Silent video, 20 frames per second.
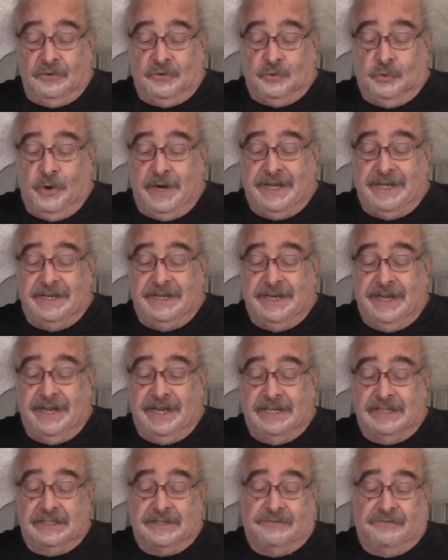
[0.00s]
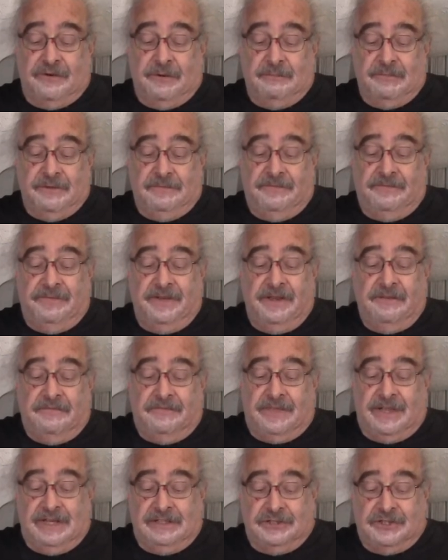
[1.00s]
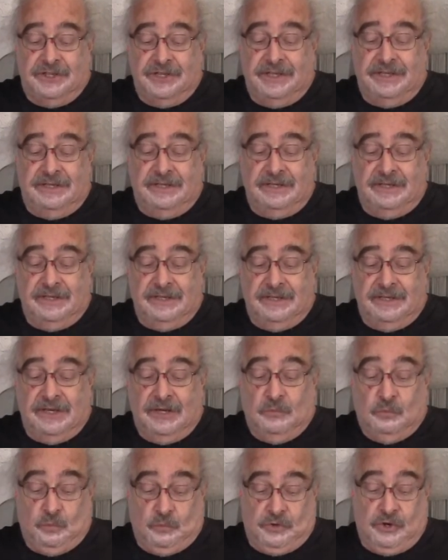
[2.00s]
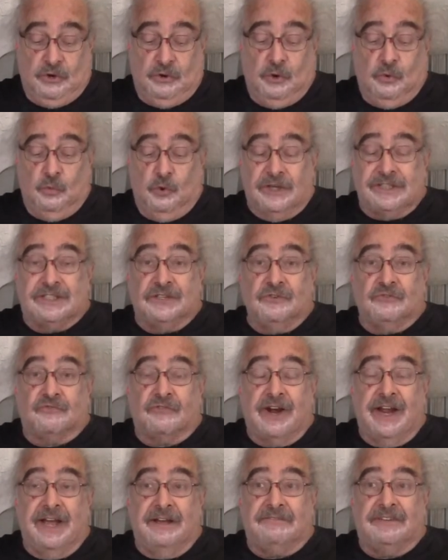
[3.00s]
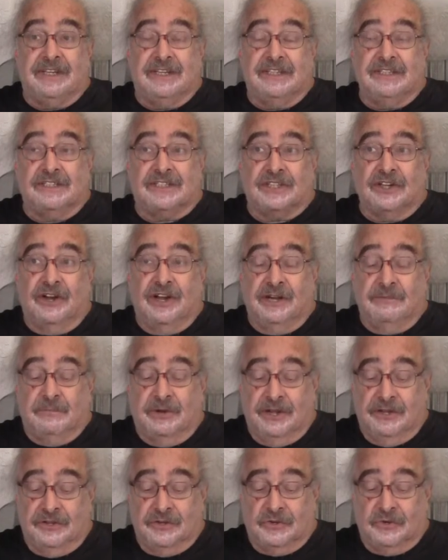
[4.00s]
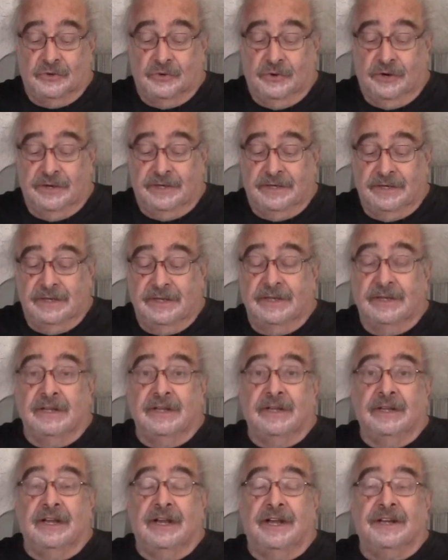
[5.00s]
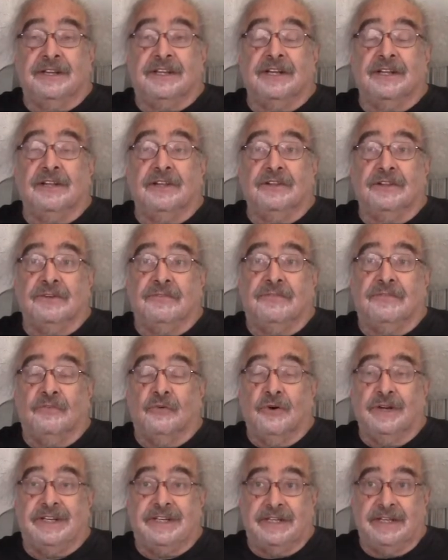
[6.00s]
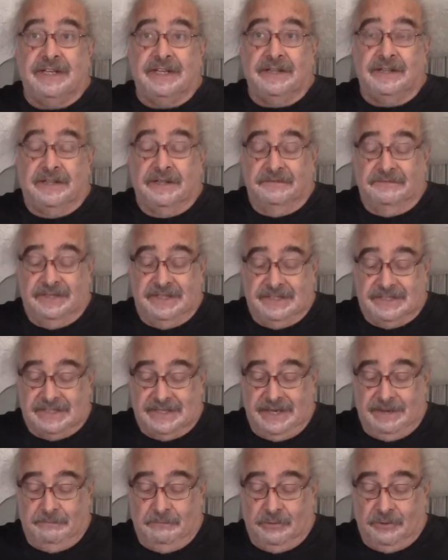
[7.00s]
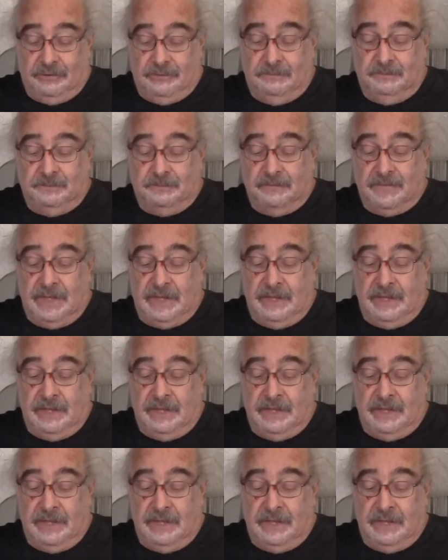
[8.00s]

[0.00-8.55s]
20 days from the 5th and she, you know, it wasn't drafted and signed by the court until the 14th of December.